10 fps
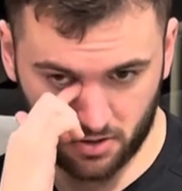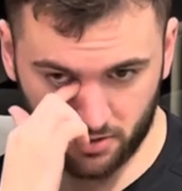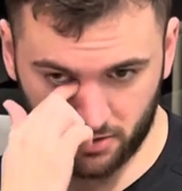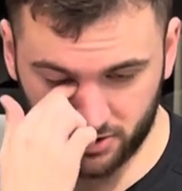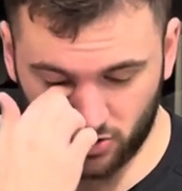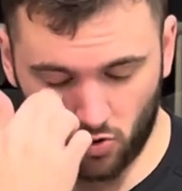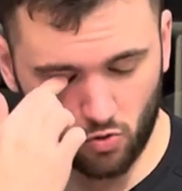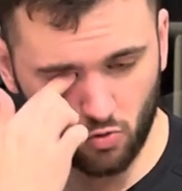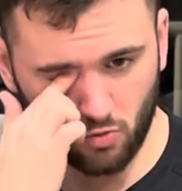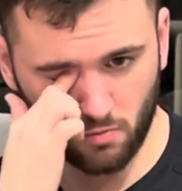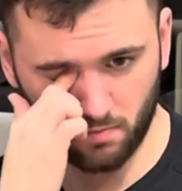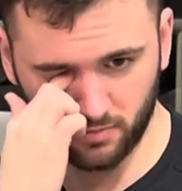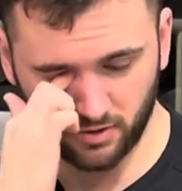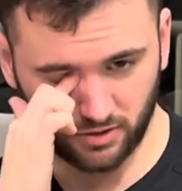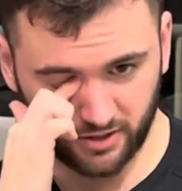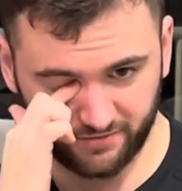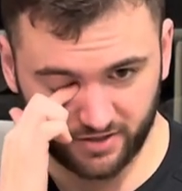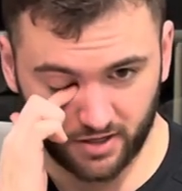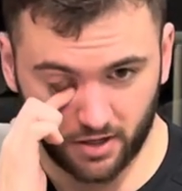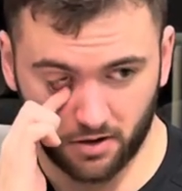This whole
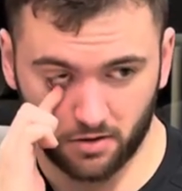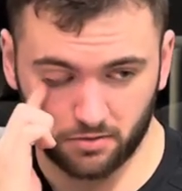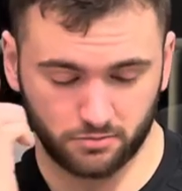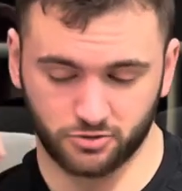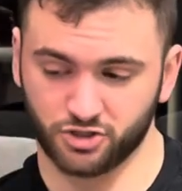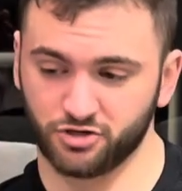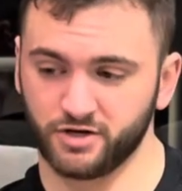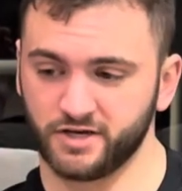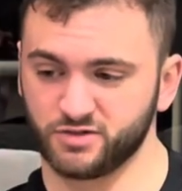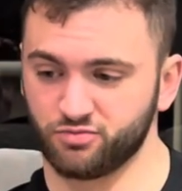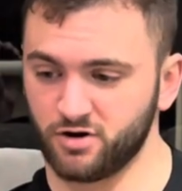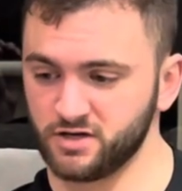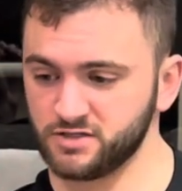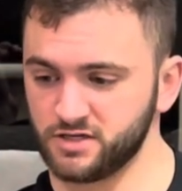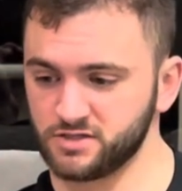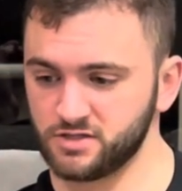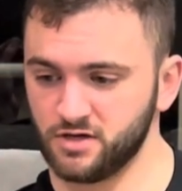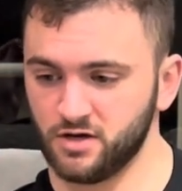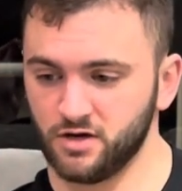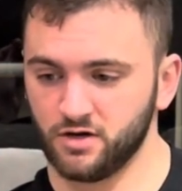lifting journey is a process
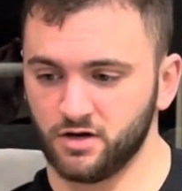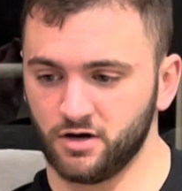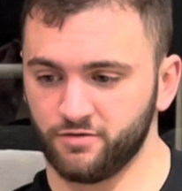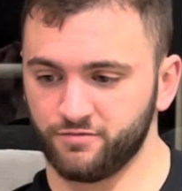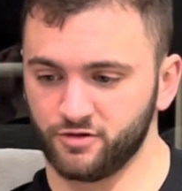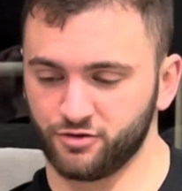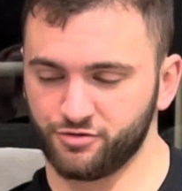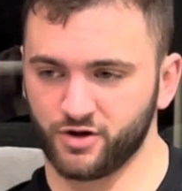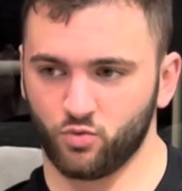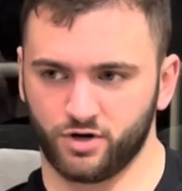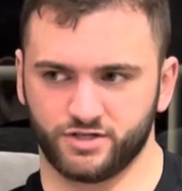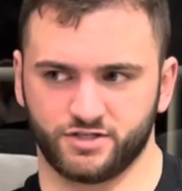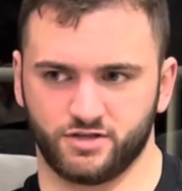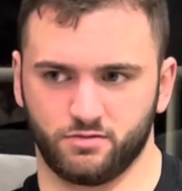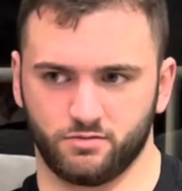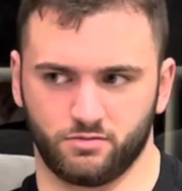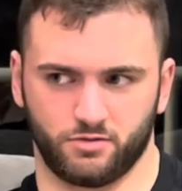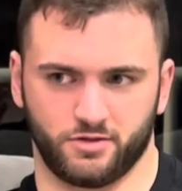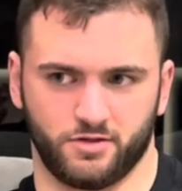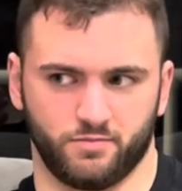of learning what is
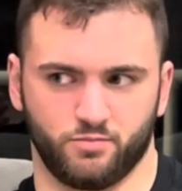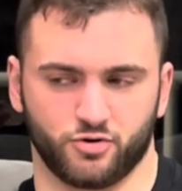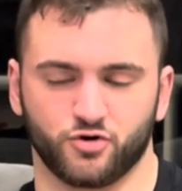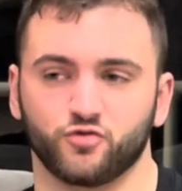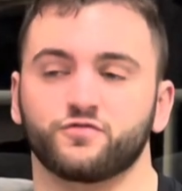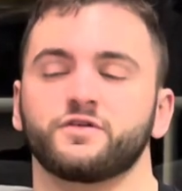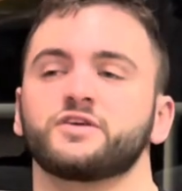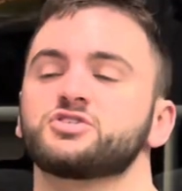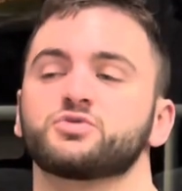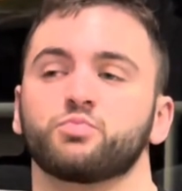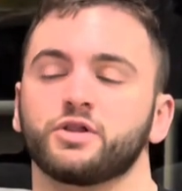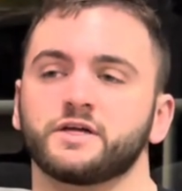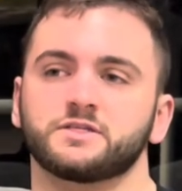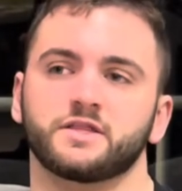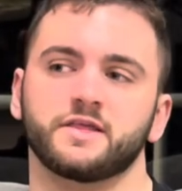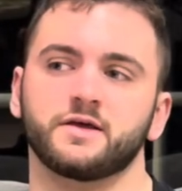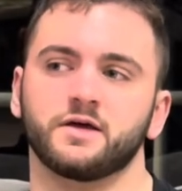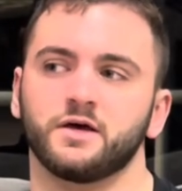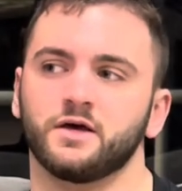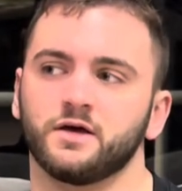the perfect split,
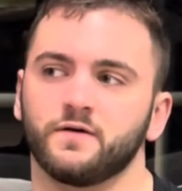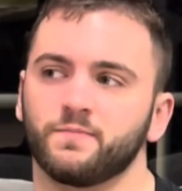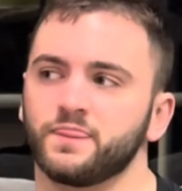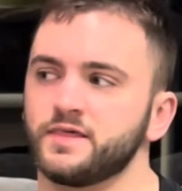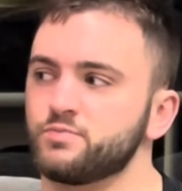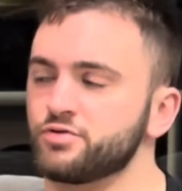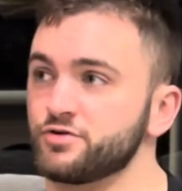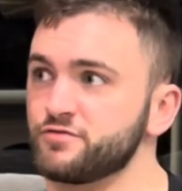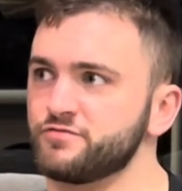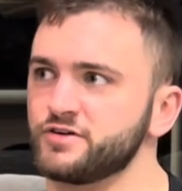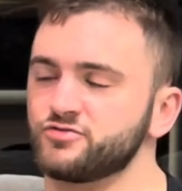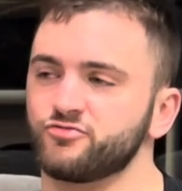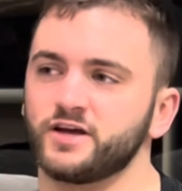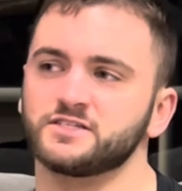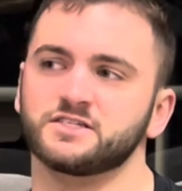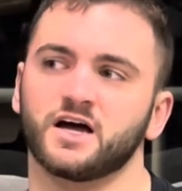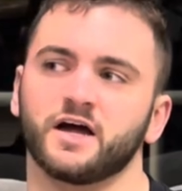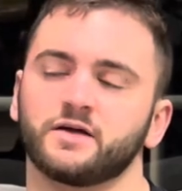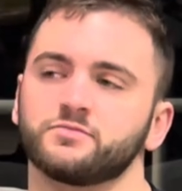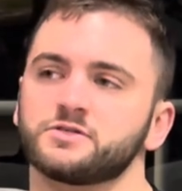the perfect rest
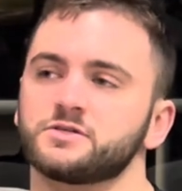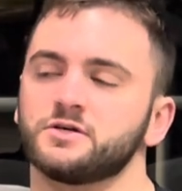times.